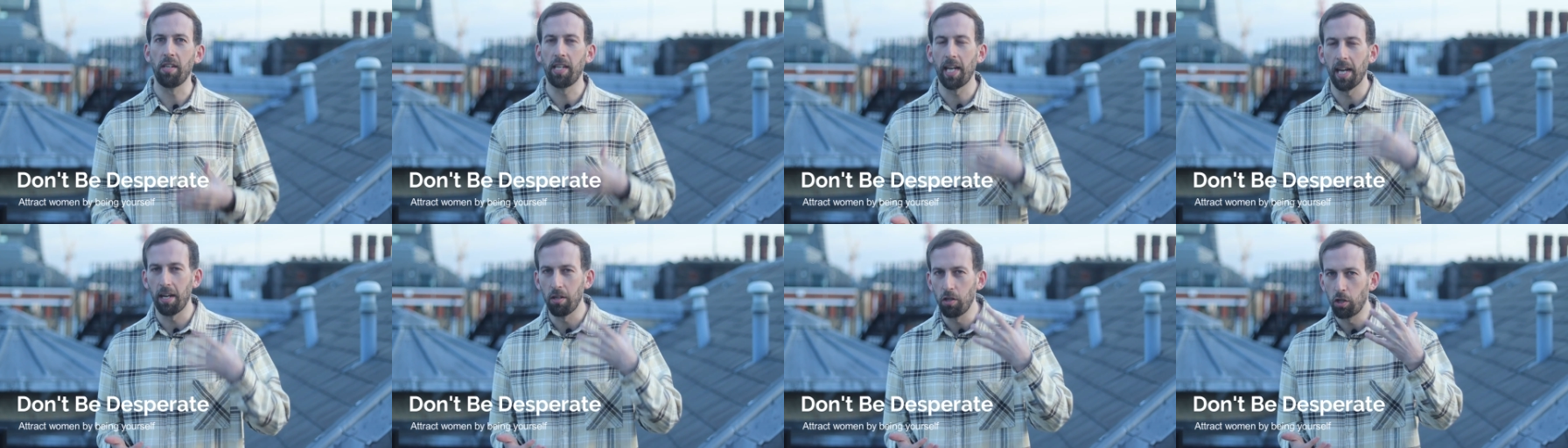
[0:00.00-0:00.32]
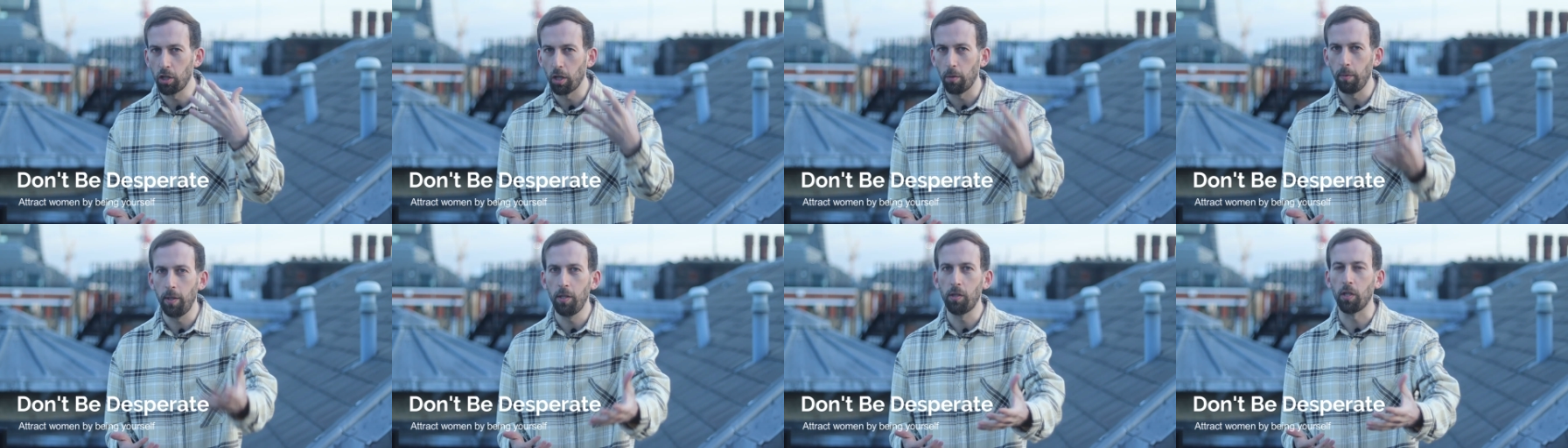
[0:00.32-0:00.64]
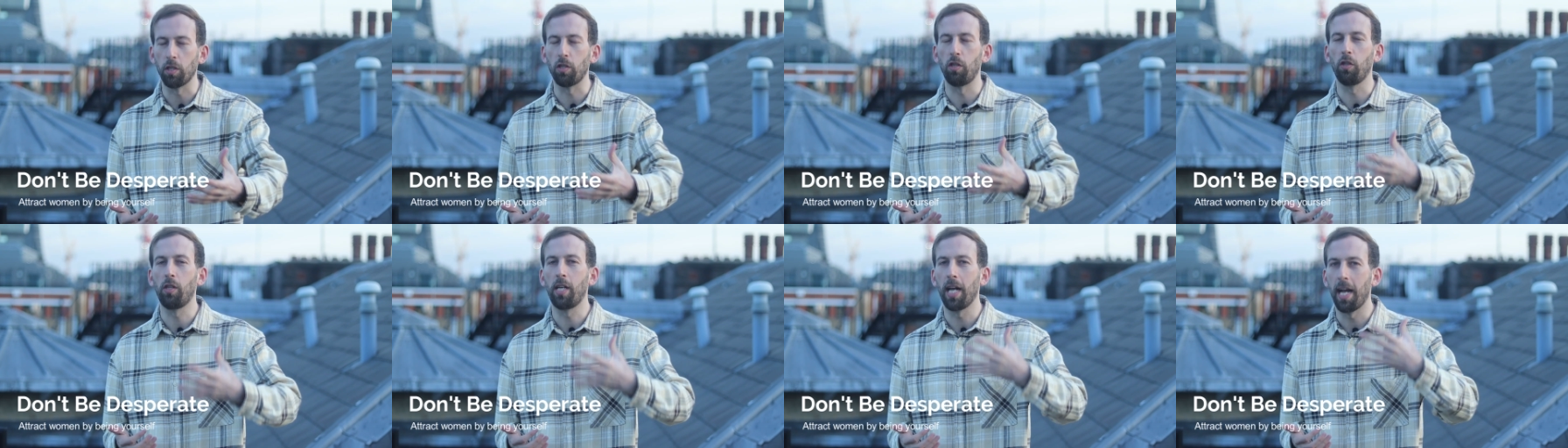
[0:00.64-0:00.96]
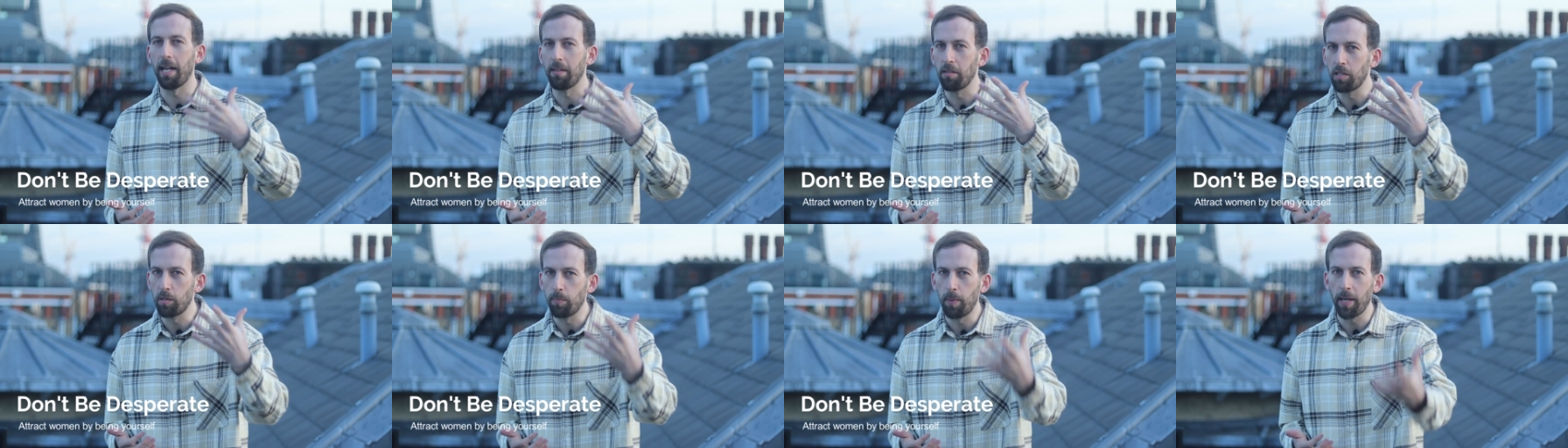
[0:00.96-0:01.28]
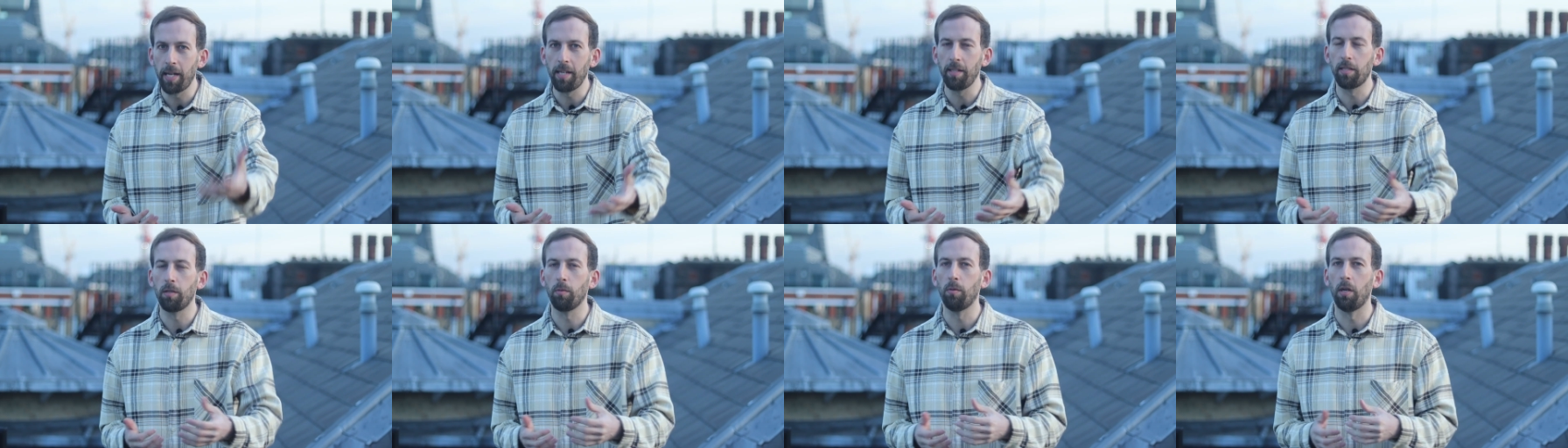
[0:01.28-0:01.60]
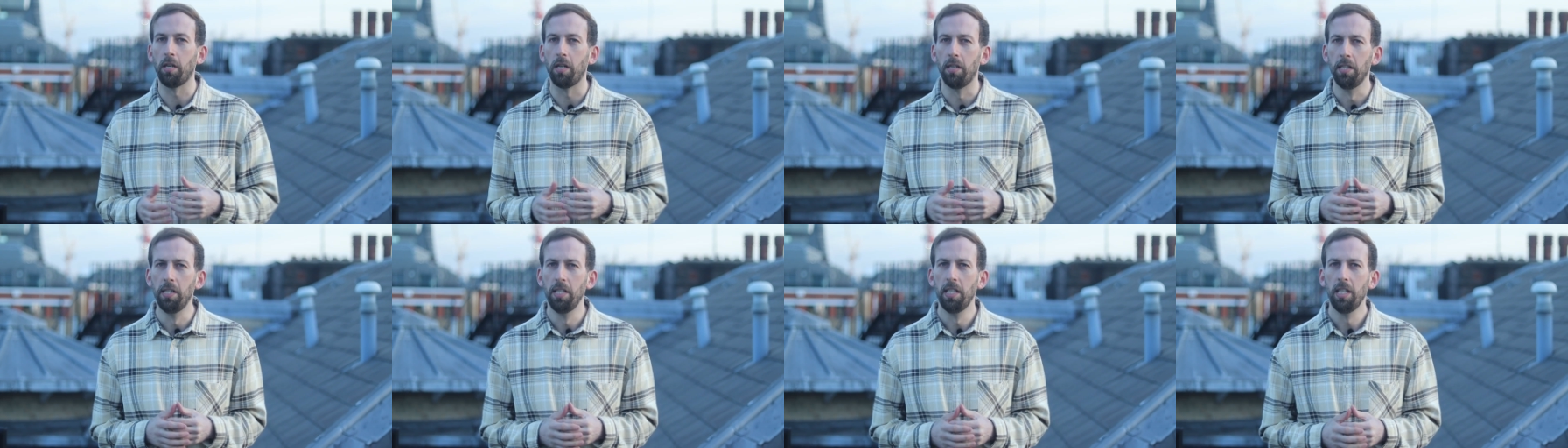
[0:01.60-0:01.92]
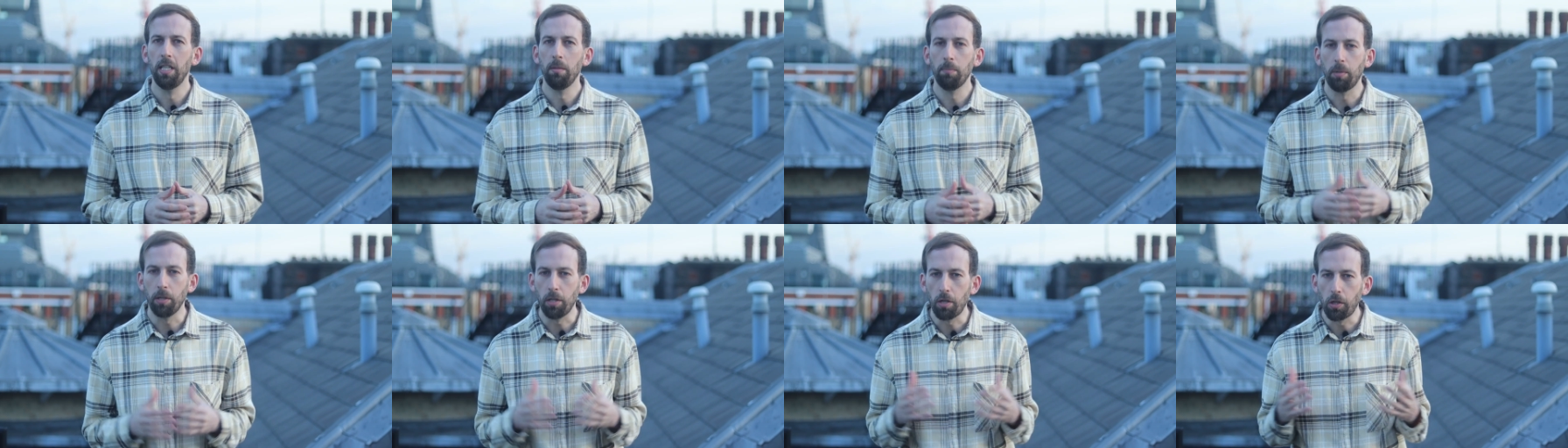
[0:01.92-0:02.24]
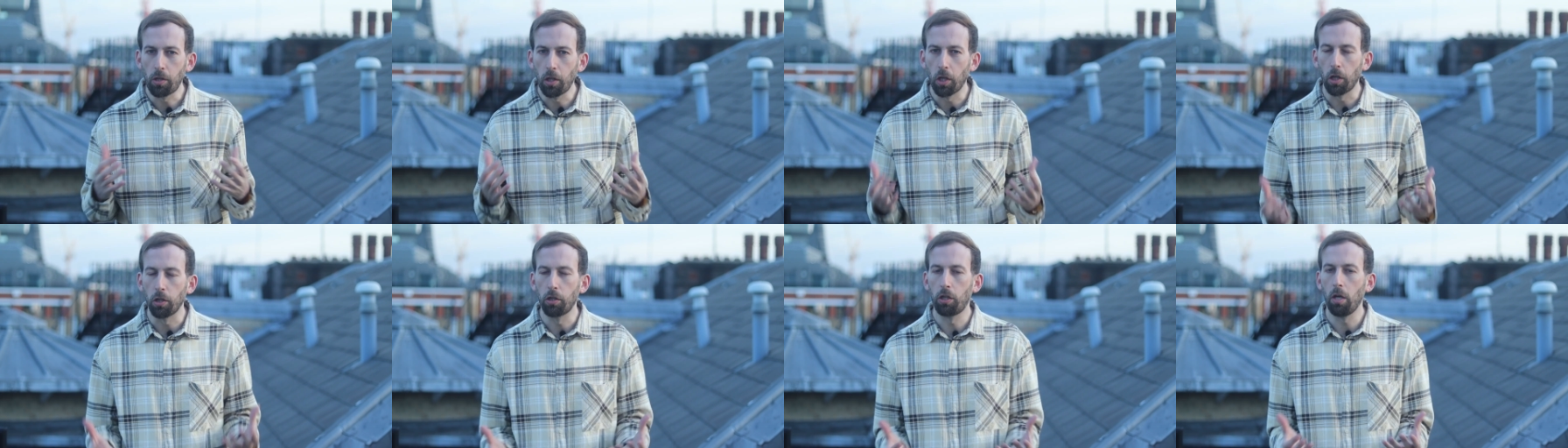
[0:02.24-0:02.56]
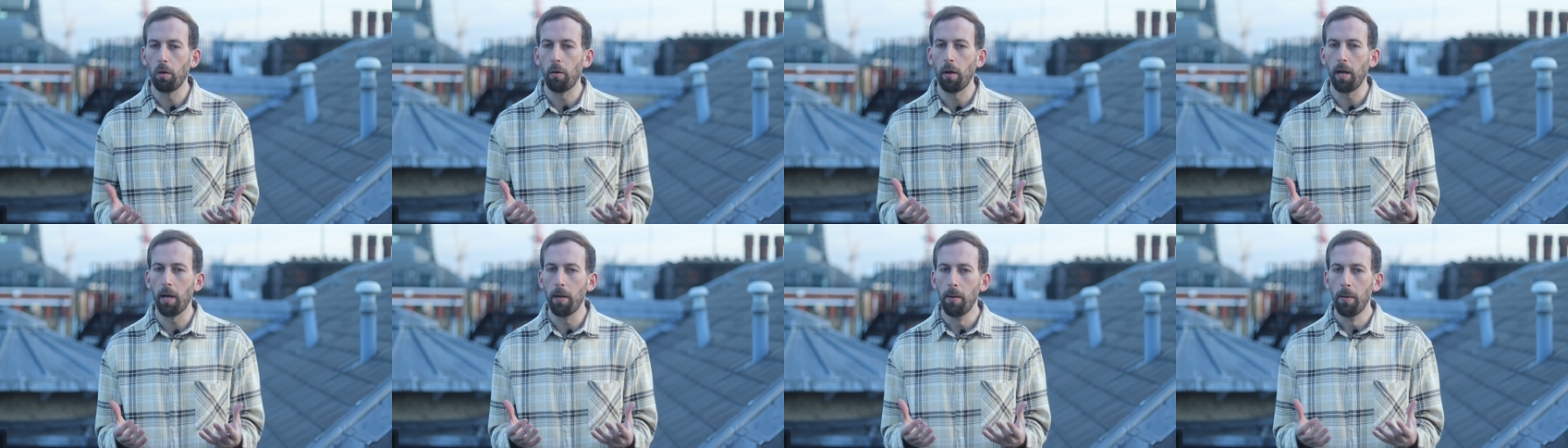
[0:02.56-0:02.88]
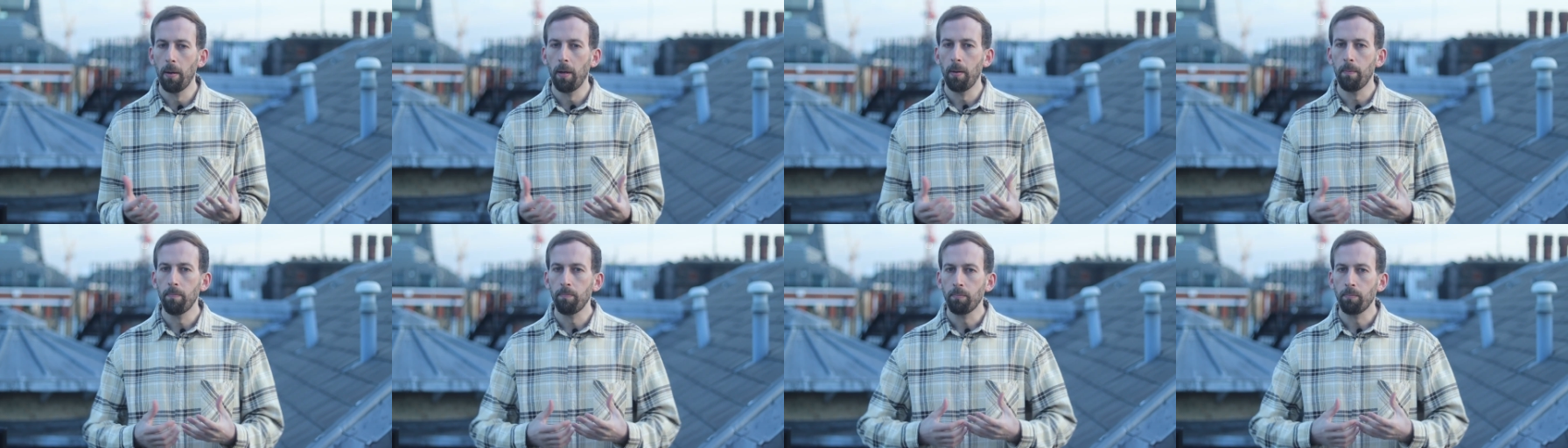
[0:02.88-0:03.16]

you can show interest, you can speak to her, but you've got to do it